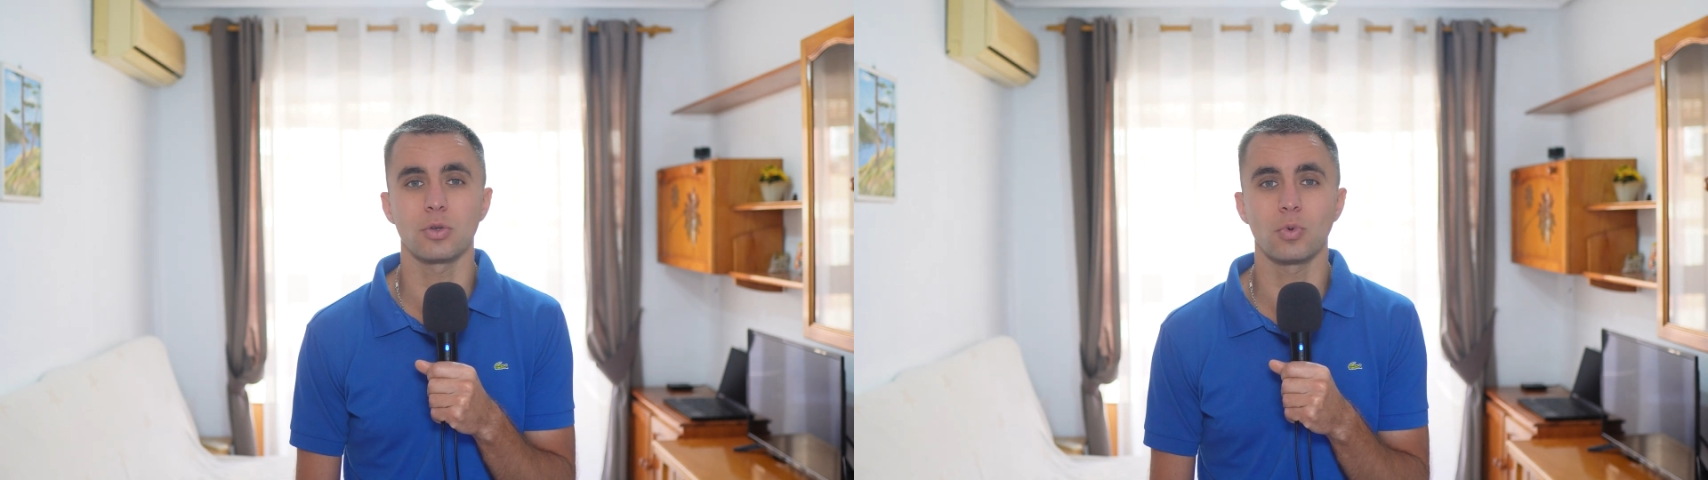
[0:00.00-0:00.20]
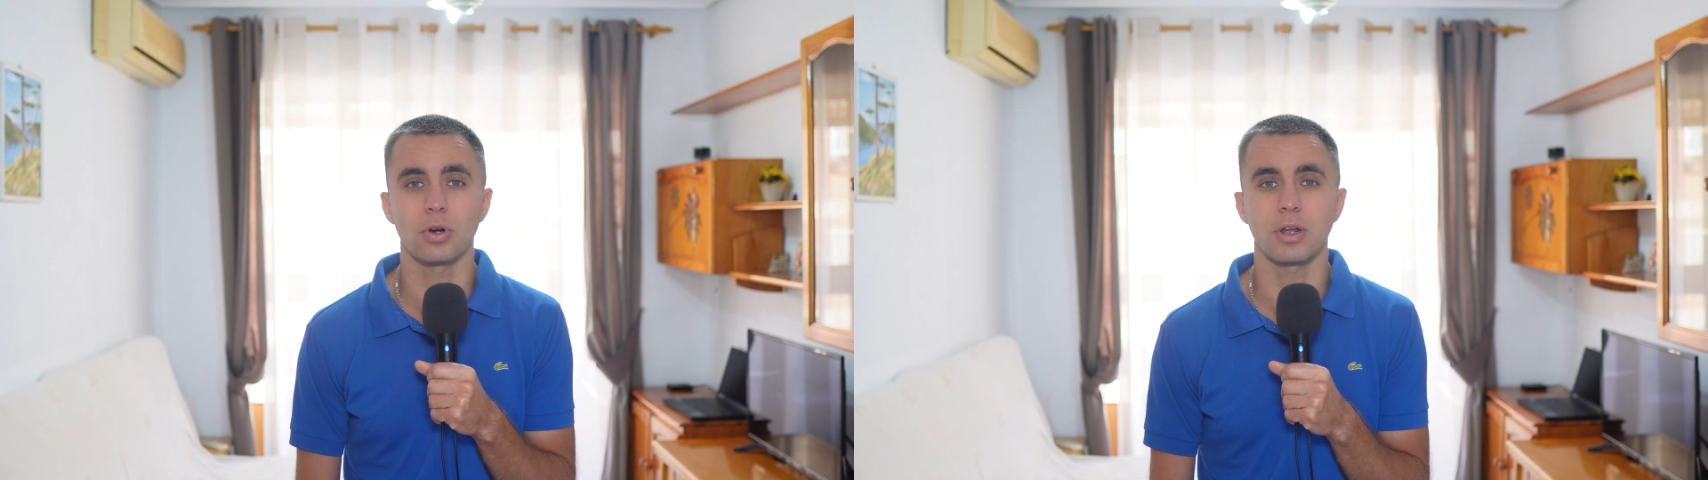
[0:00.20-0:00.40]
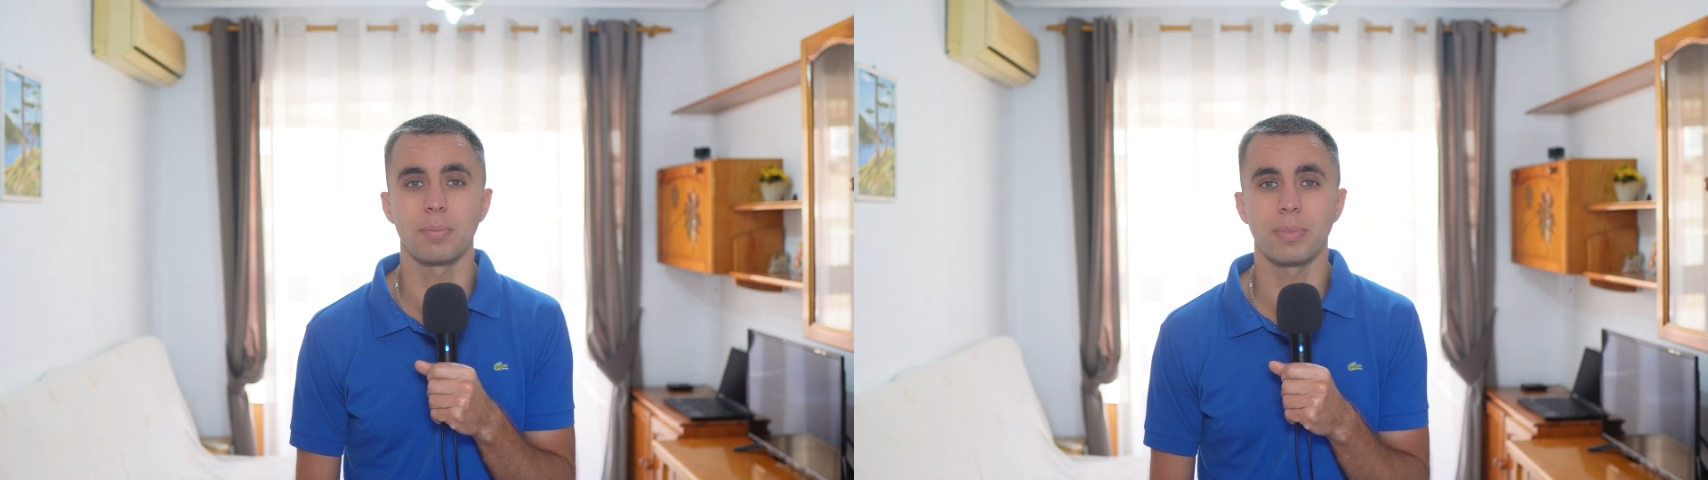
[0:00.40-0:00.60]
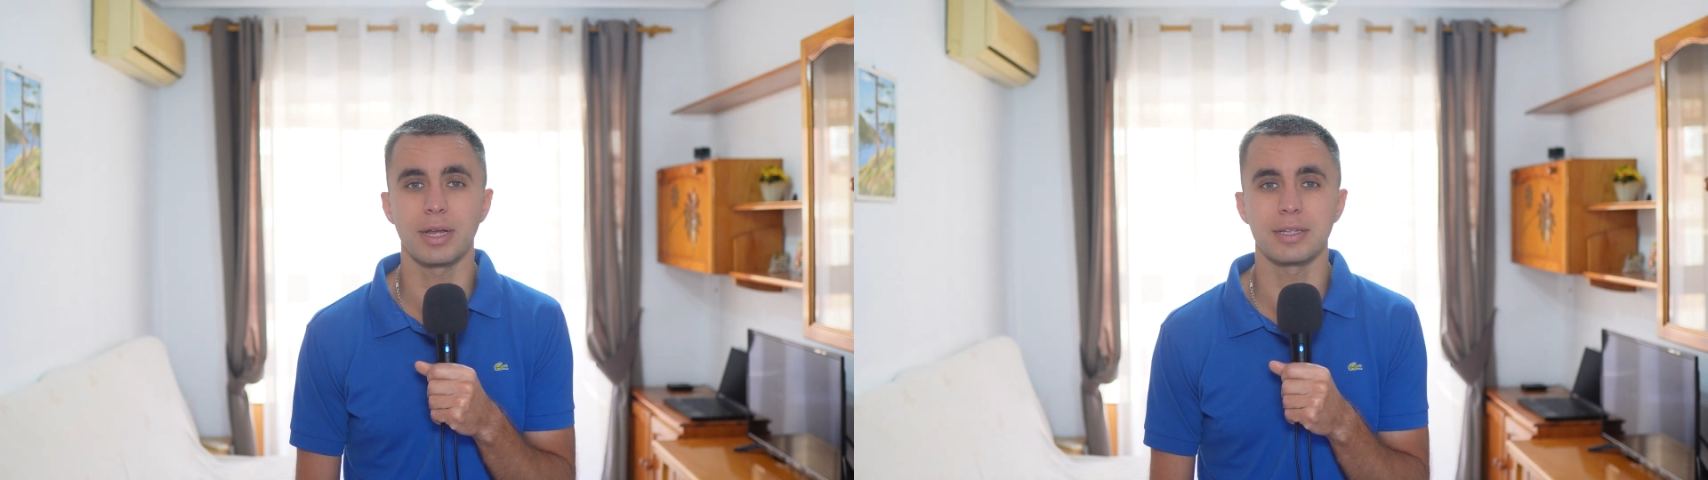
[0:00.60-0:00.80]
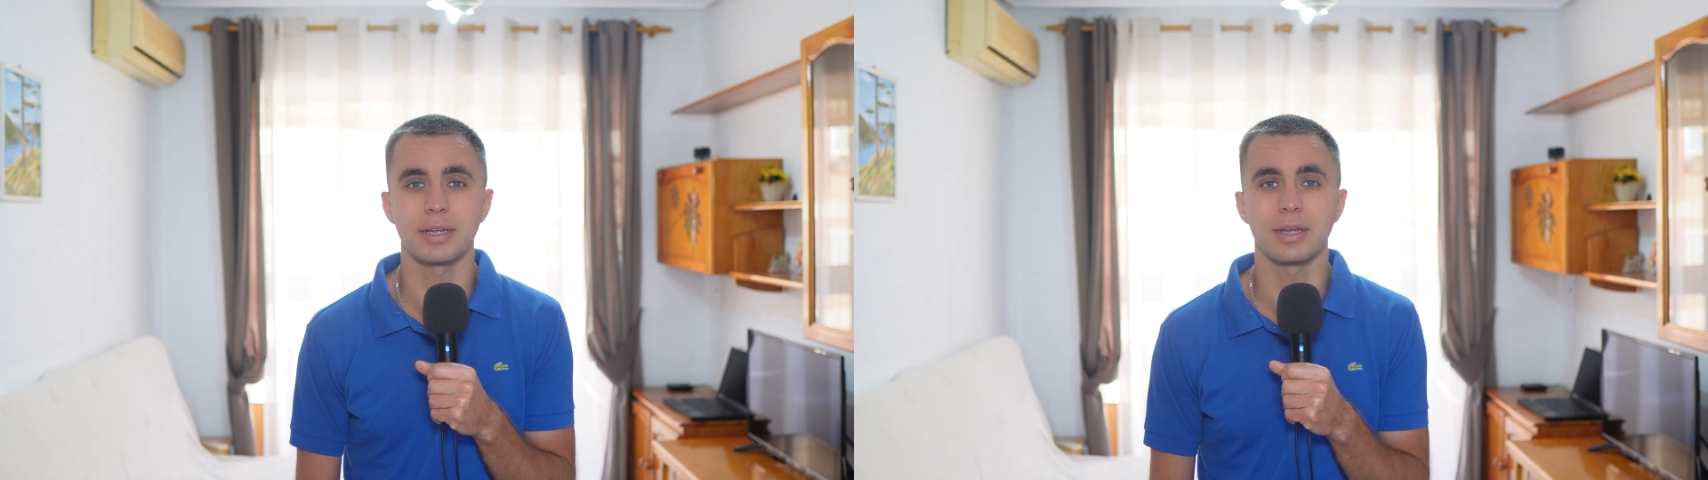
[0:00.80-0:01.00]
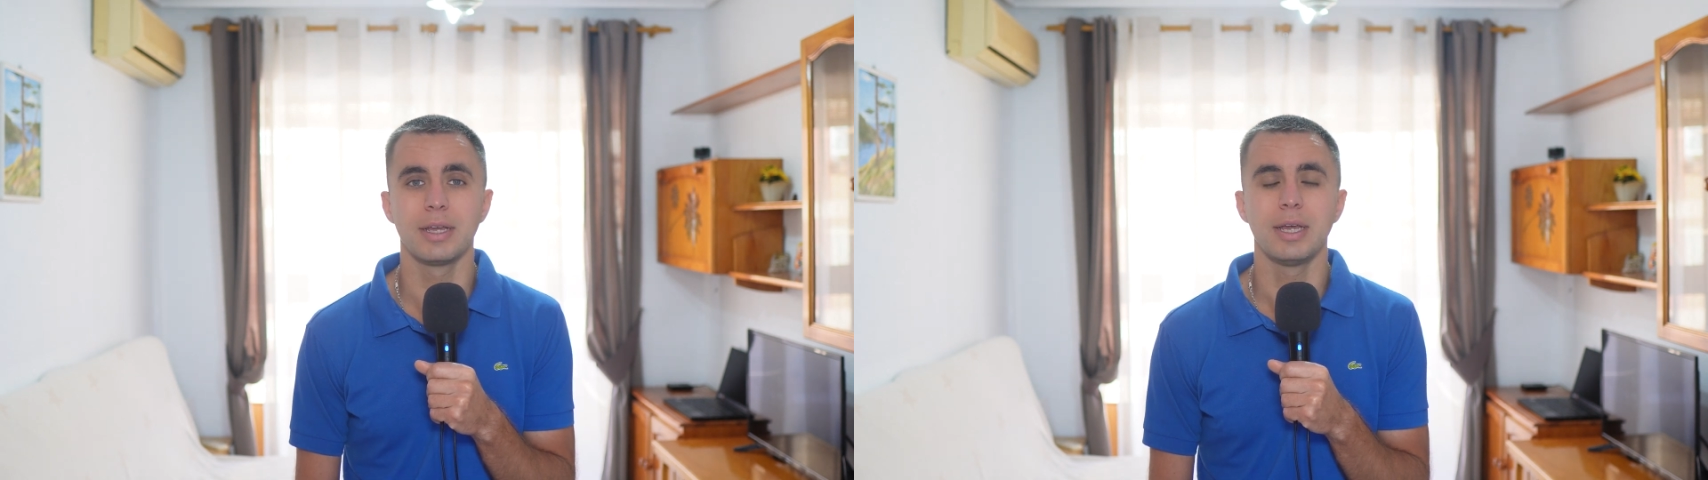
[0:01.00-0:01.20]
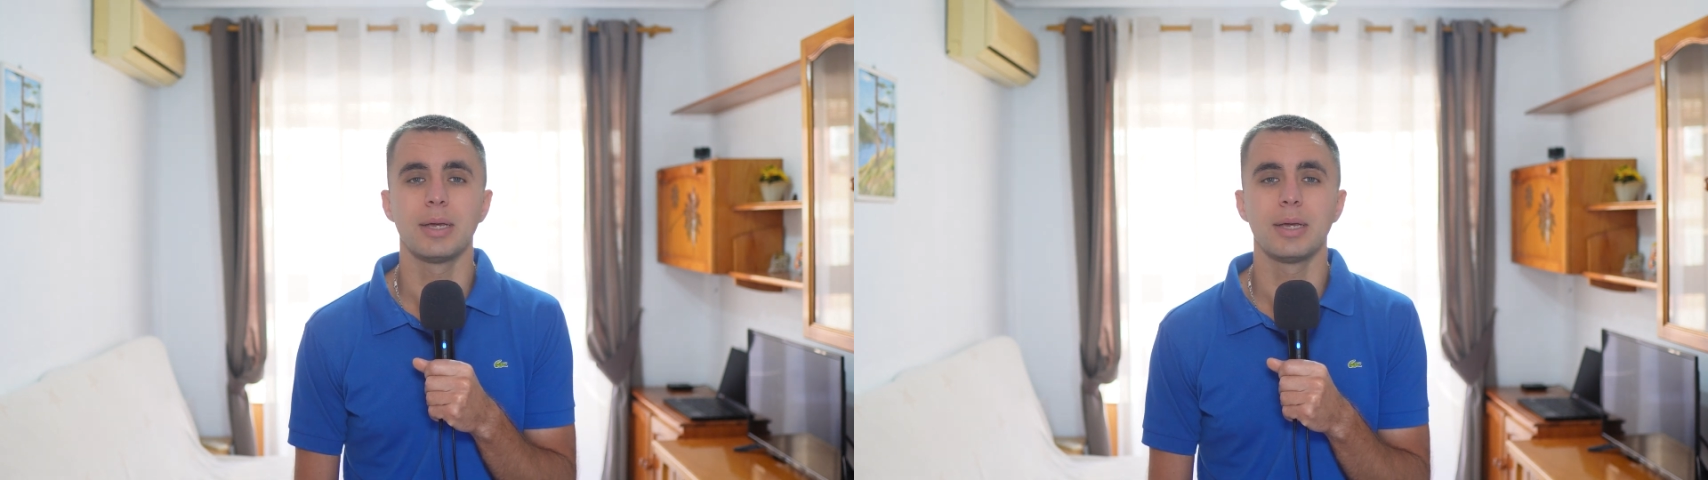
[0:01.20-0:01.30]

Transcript: to work better,